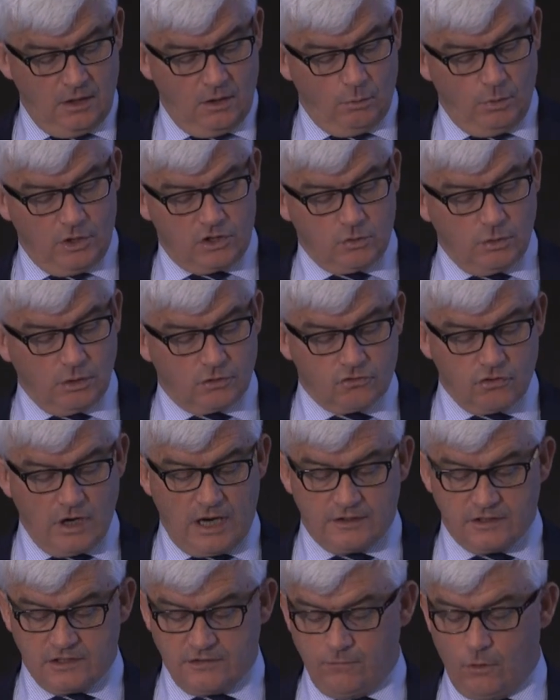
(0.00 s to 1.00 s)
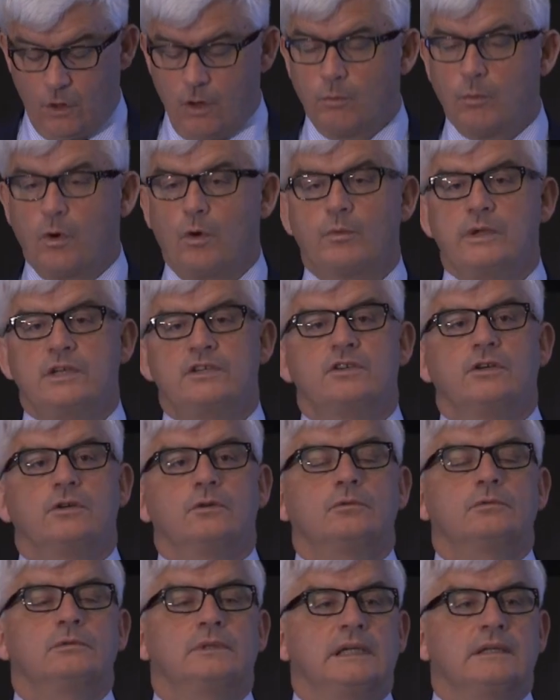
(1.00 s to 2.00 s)
which will transform what we
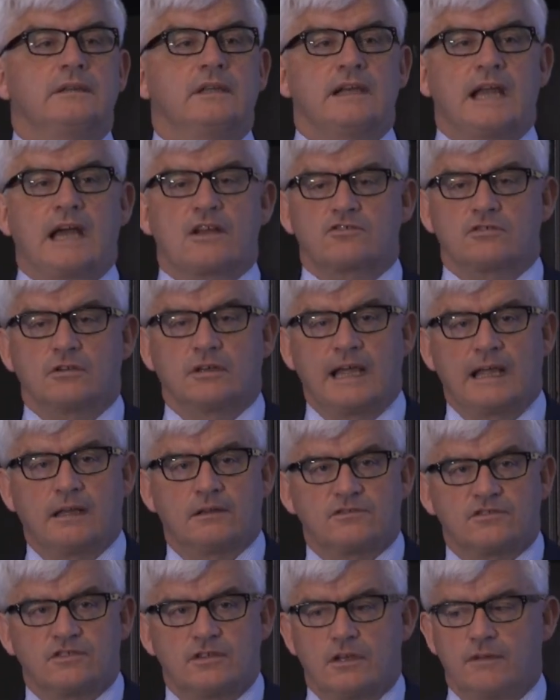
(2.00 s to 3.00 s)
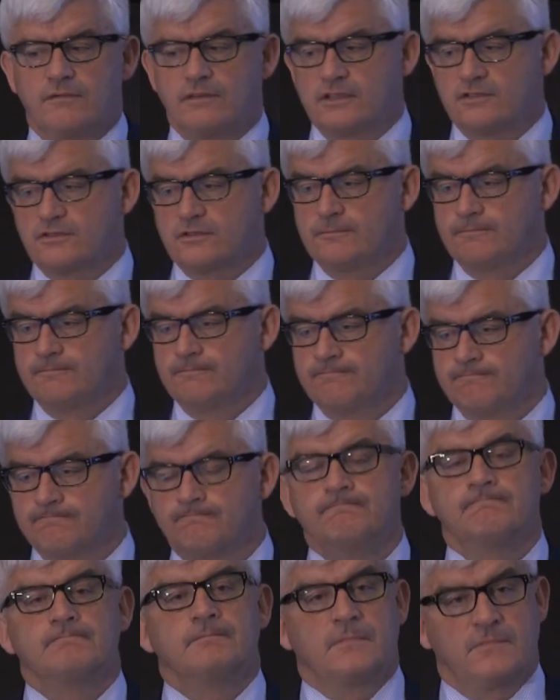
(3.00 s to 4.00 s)
do in the National Health Service.
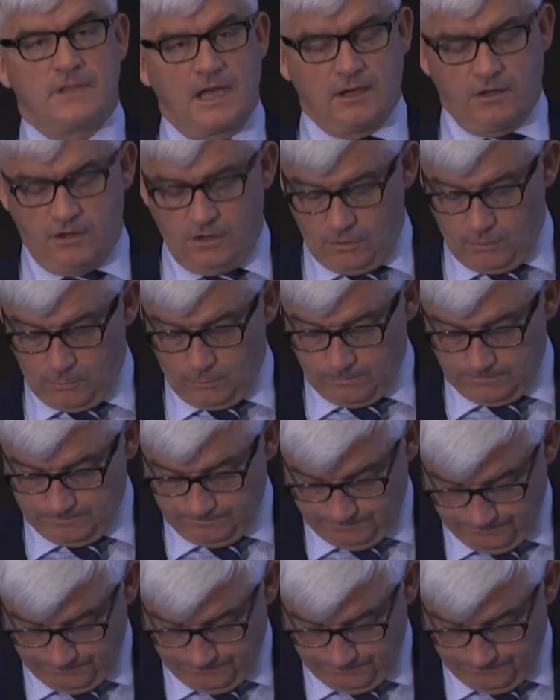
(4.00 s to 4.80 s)
Thank you.